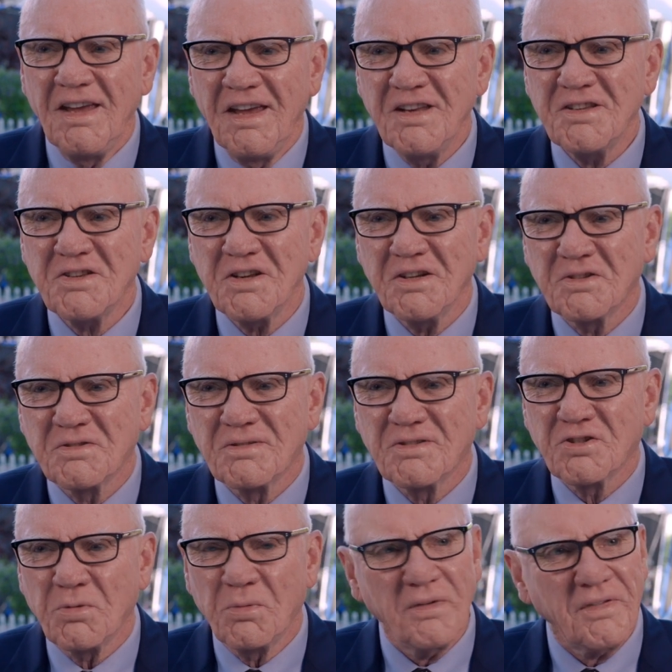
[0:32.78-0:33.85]
he's a
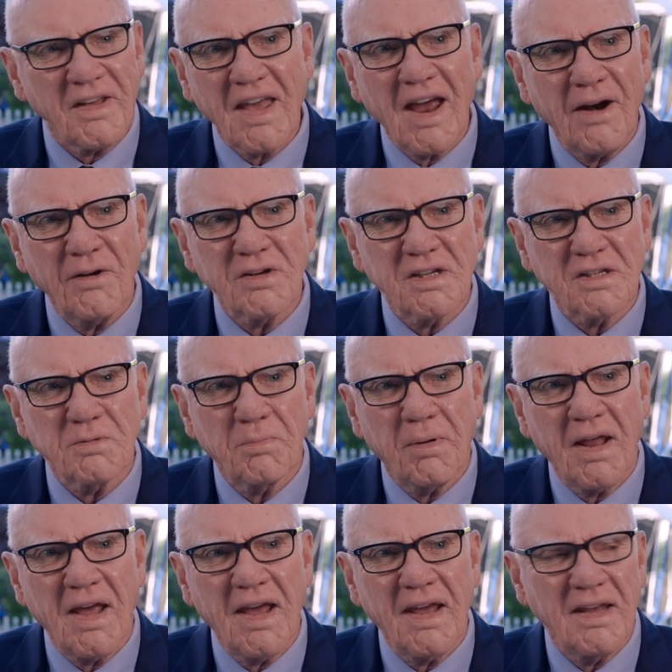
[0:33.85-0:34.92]
terrific character to
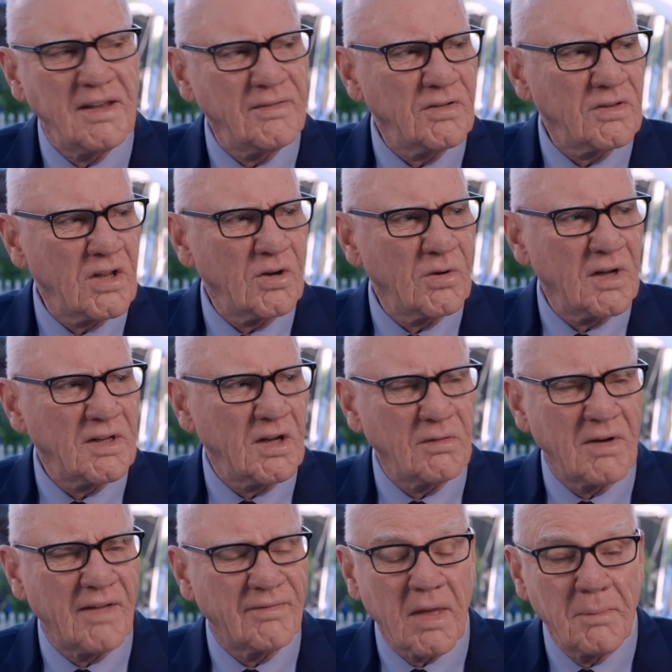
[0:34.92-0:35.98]
play, even though I
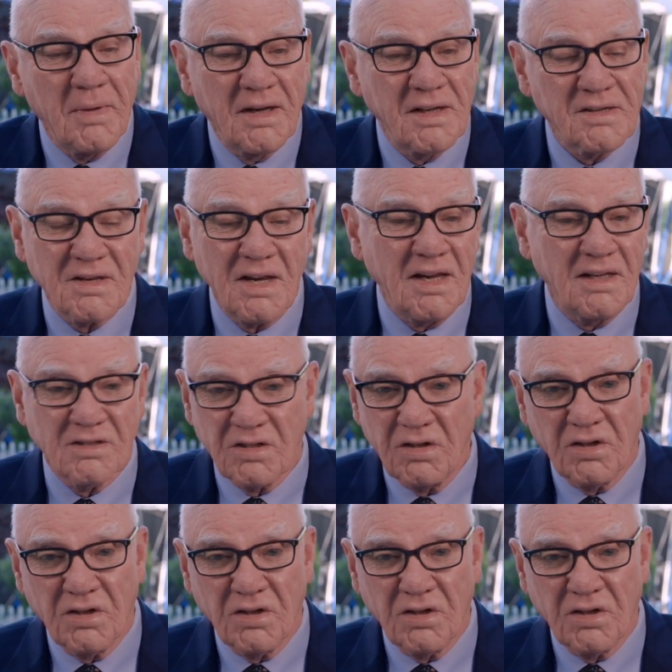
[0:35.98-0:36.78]
don't have that many scenes.